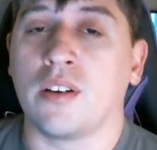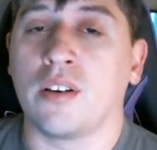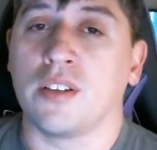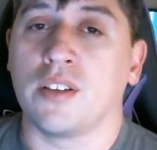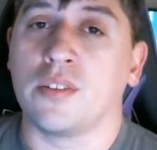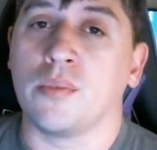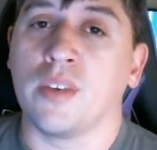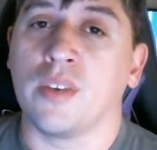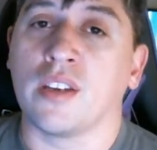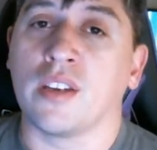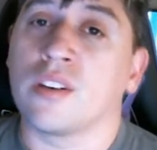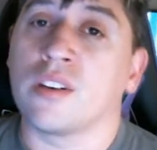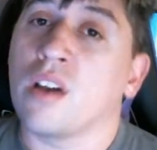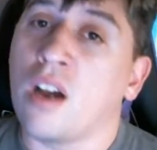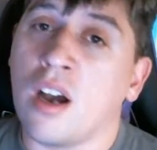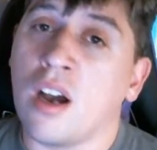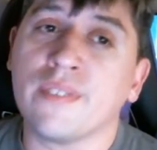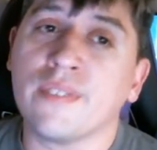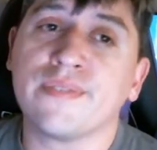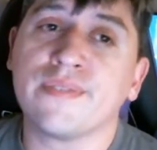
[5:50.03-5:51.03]
get the weekend
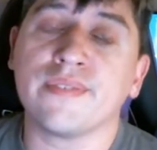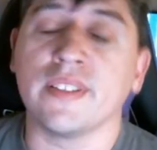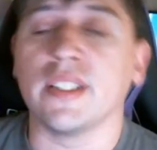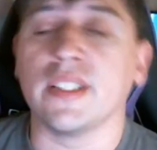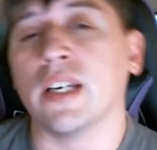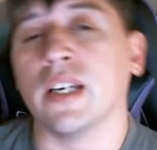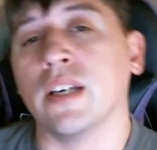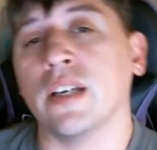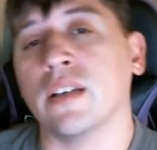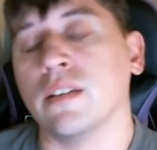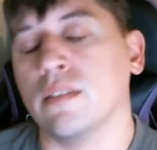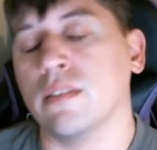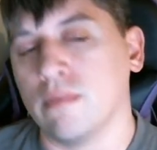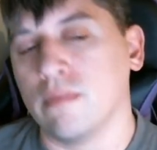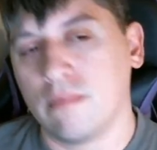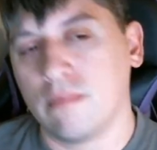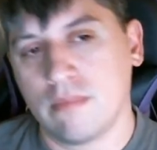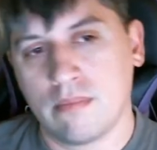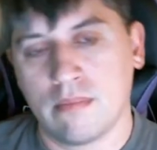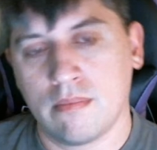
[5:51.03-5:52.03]
off, and then